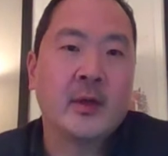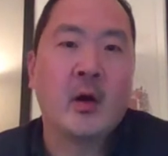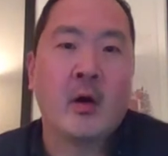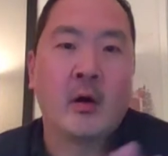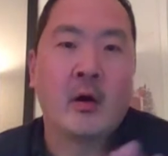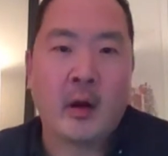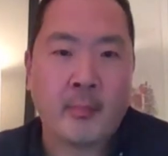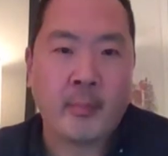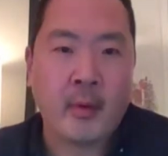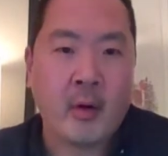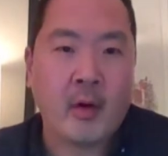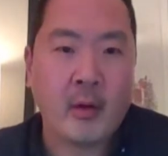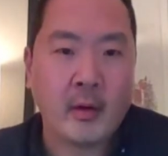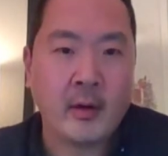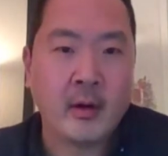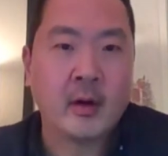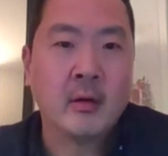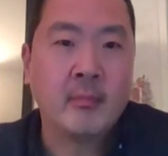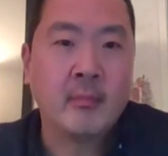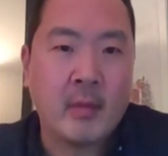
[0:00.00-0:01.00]
We call it our
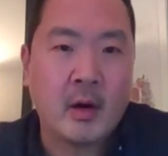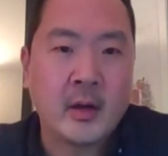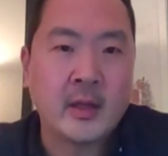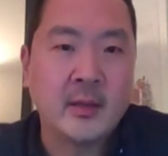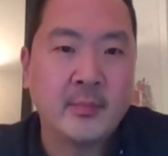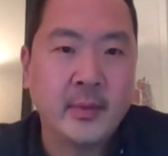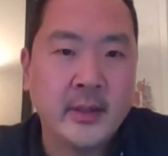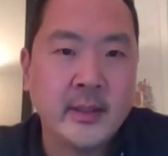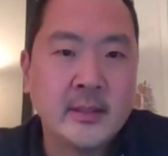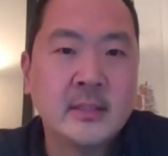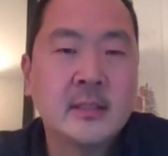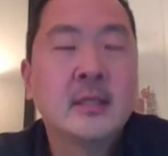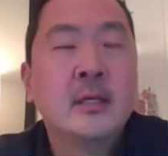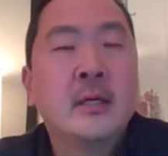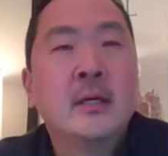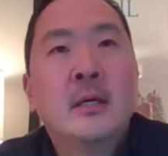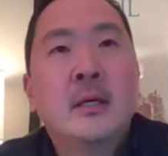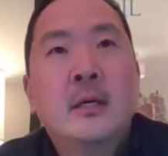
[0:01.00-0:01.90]
partner marketplace.